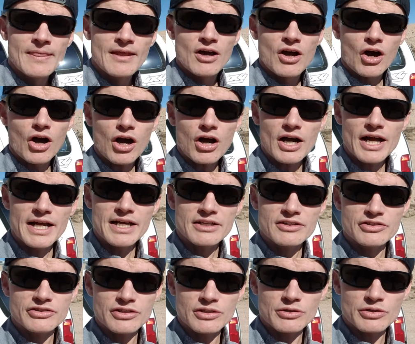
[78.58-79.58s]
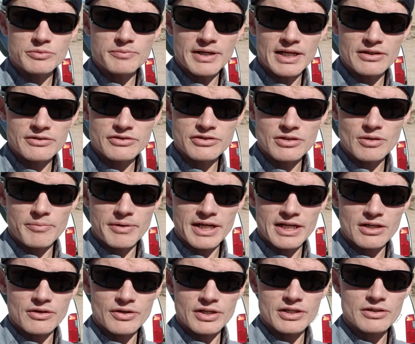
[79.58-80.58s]
all right, see those mountains in the
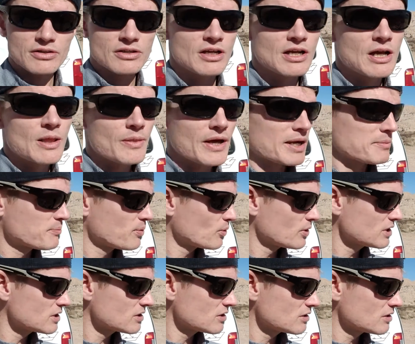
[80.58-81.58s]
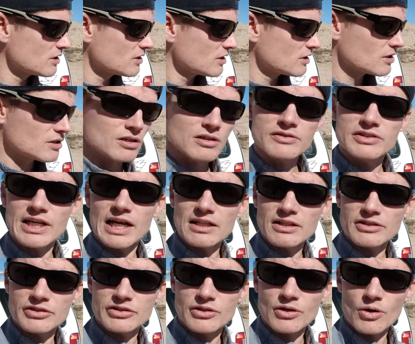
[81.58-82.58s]
background? I pointed the
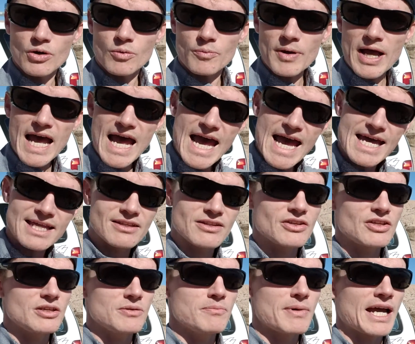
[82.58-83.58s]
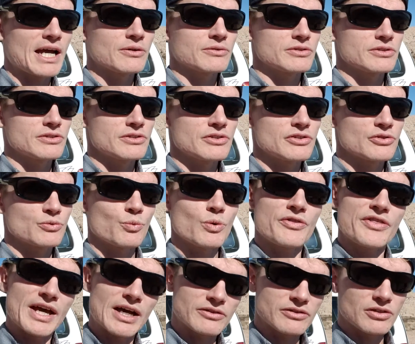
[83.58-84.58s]
telescope at the mountains
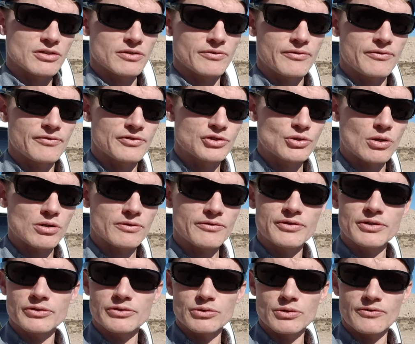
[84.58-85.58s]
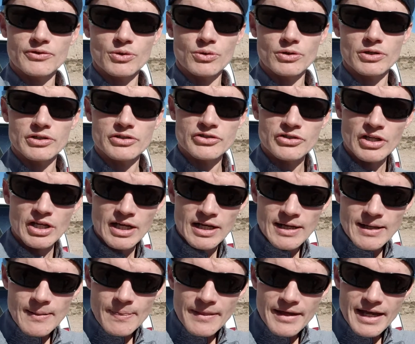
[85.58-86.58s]
without the solar filter, of course,
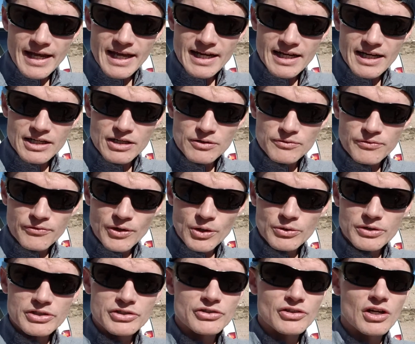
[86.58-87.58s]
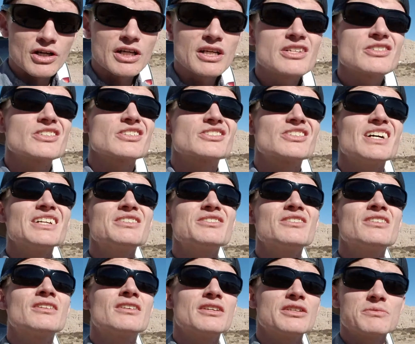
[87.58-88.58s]
and I could focus on it because the
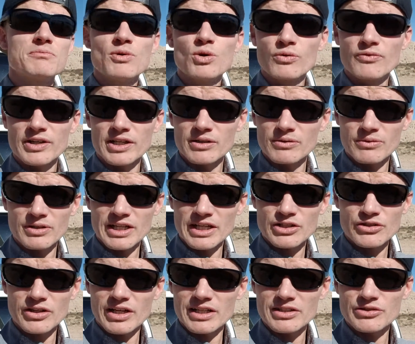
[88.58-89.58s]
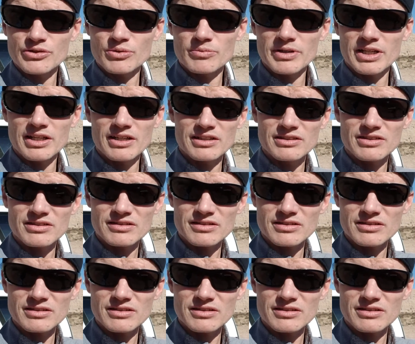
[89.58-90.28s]
sun is moving. When I try and zoom in, it's